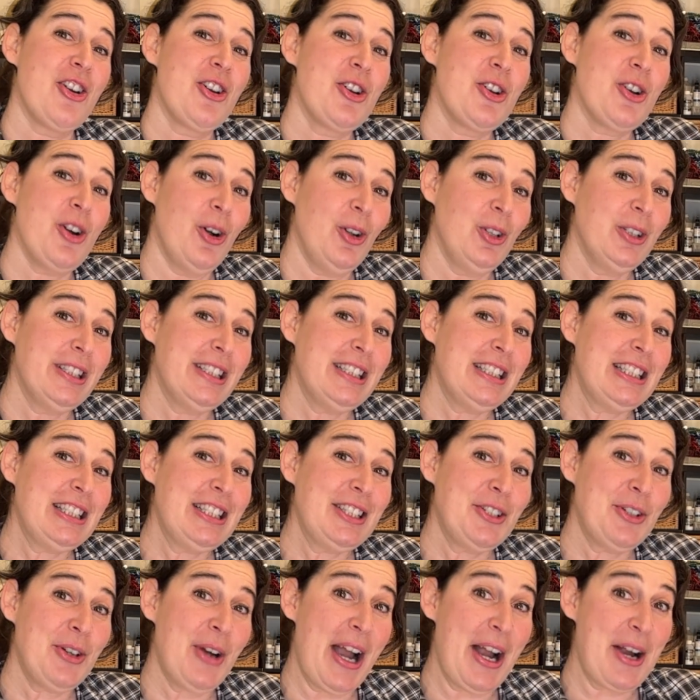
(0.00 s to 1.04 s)
Golden
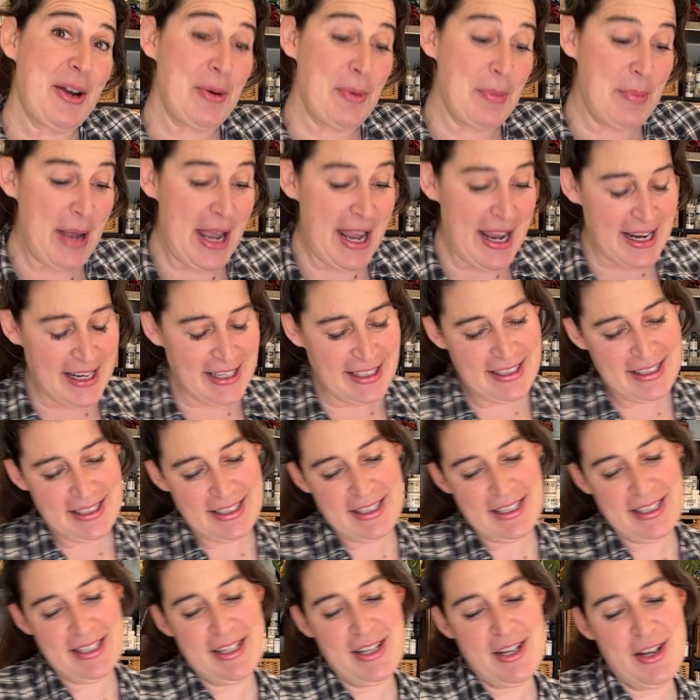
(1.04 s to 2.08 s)
Crackle Paste,